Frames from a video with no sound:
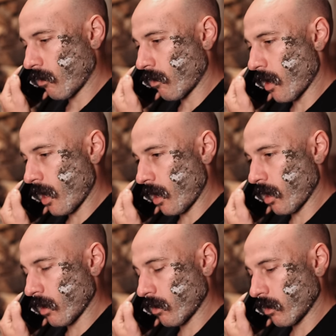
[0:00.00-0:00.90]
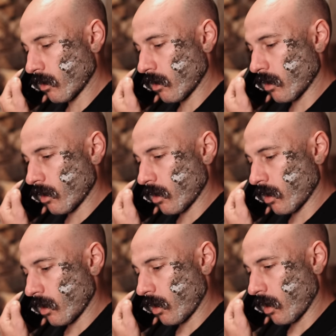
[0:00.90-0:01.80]
Well...
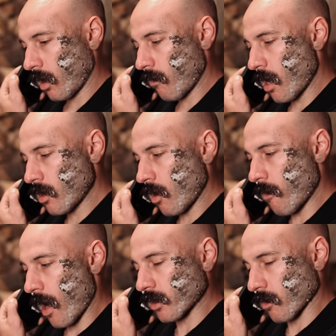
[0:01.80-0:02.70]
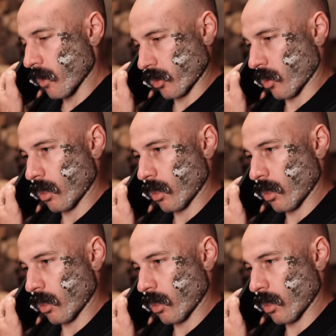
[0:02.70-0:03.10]
He may know about the missile.